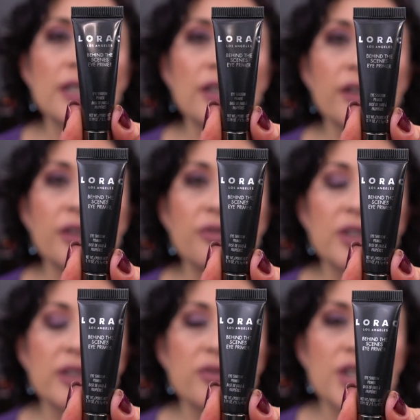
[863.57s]
in on the
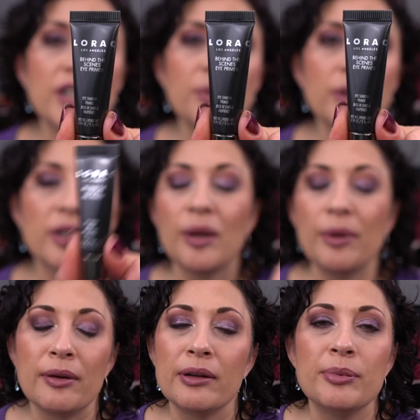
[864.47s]
5th of January. I
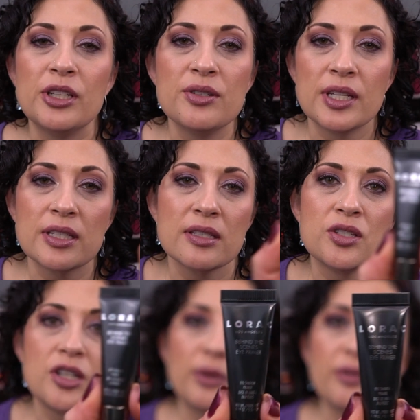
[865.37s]
mean, I've been using it since
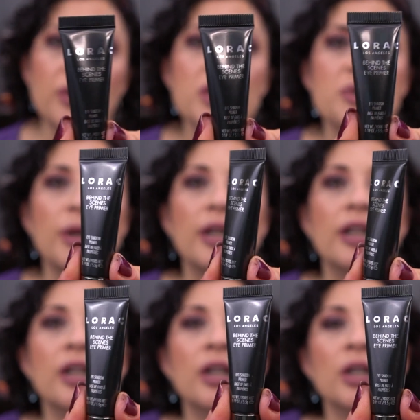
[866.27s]
January 1st, but
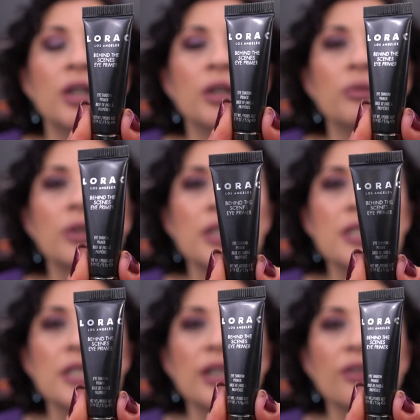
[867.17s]
we're going to
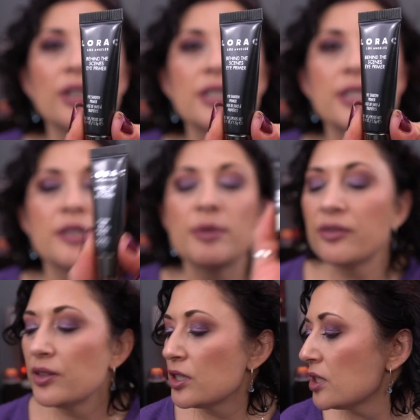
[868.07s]
see how long it takes me to
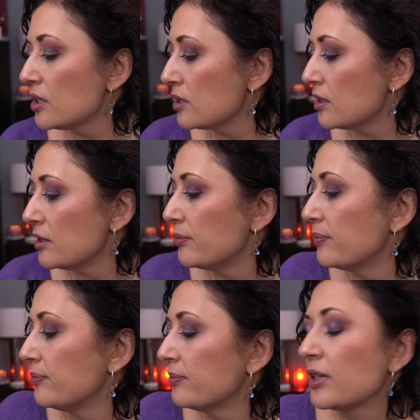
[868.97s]
finish this
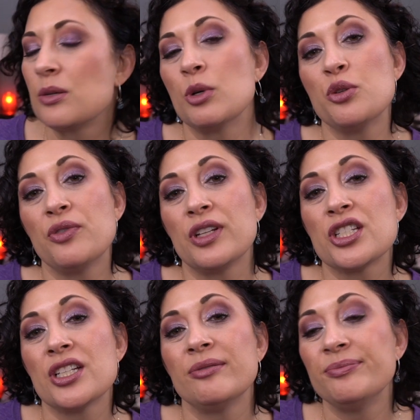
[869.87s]
because I want to
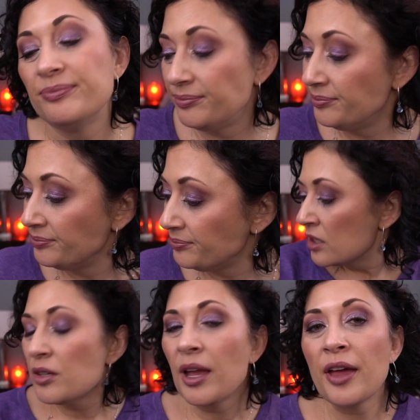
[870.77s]
finish it.
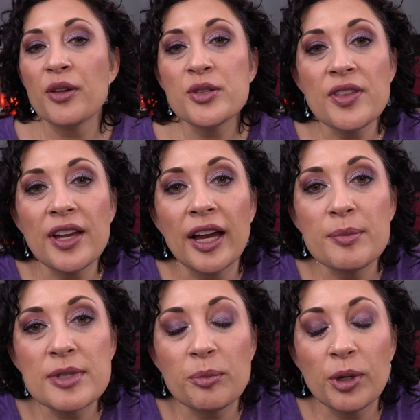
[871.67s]
So yeah, those are the
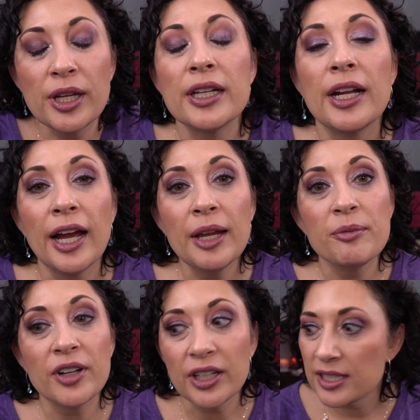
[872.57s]
items I'm bringing in. I am
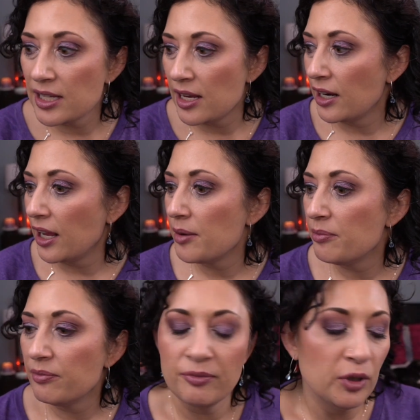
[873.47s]
very excited.
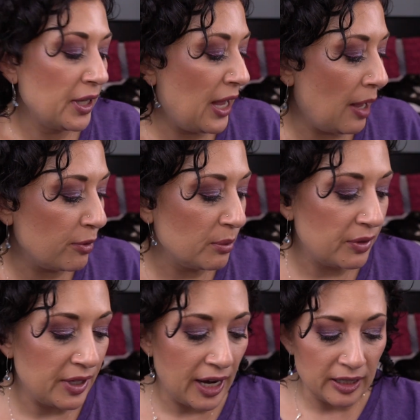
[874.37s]
I'm really happy with
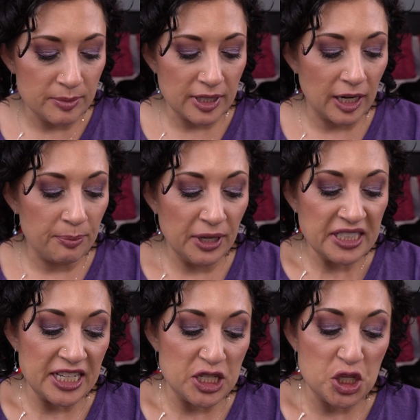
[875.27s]
the items that I
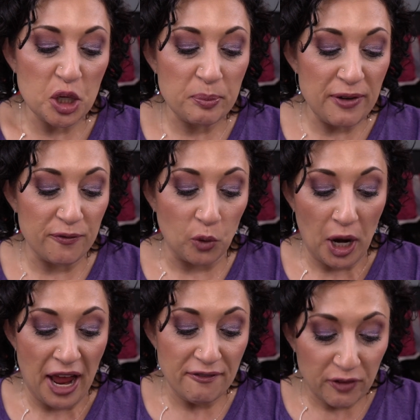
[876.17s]
picked. It took me
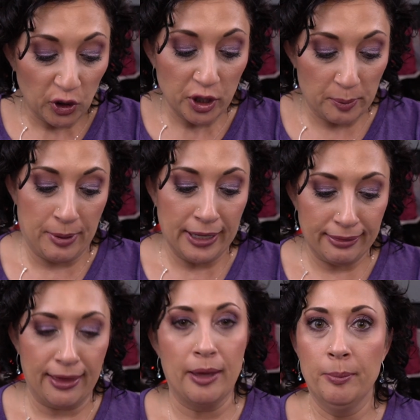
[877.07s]
forever to pick
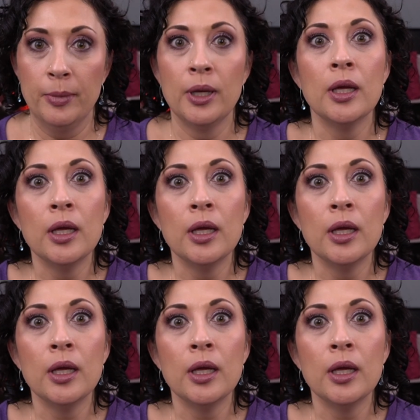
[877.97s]
them.